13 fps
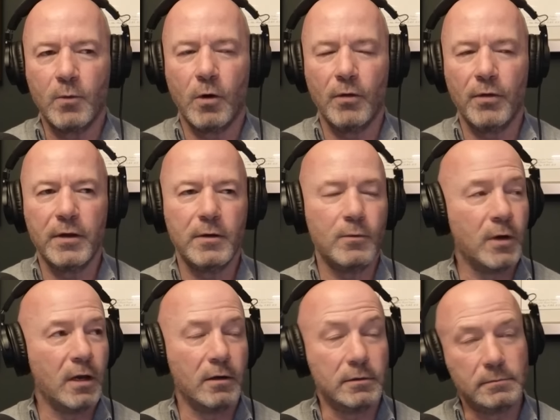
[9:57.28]
what the
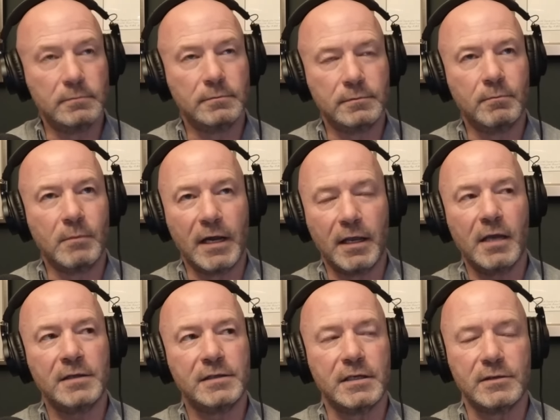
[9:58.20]
well, my
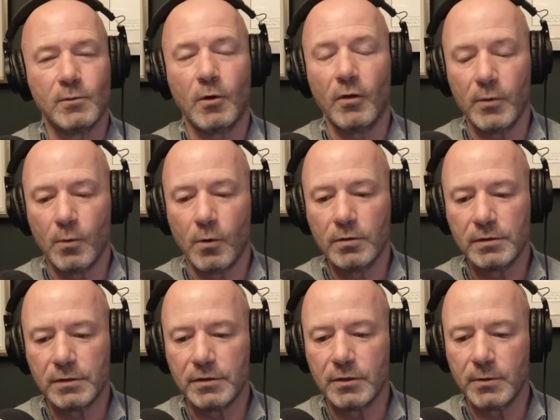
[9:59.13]
guess is what they want
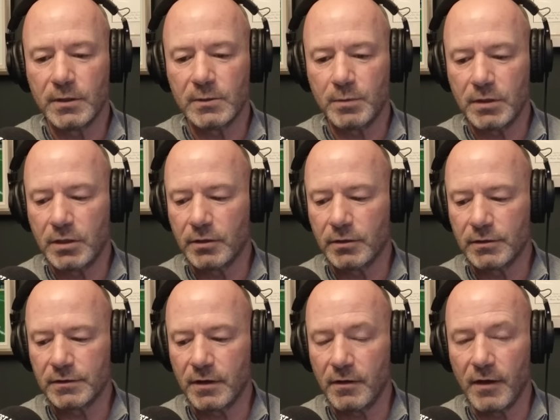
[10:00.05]
to do is
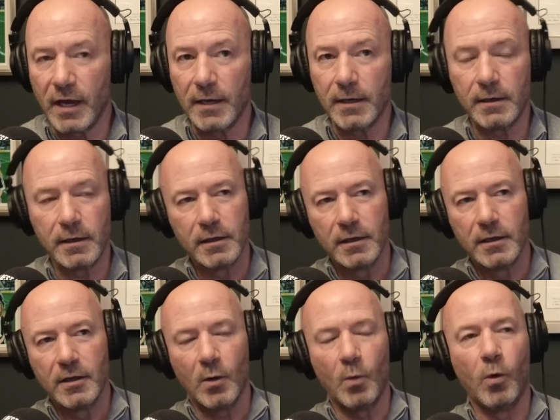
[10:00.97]
because they then
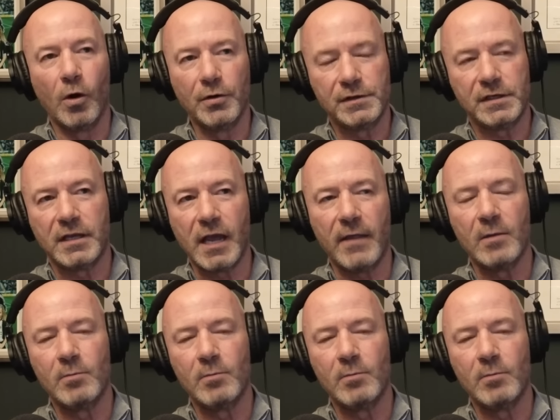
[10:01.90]
want to get the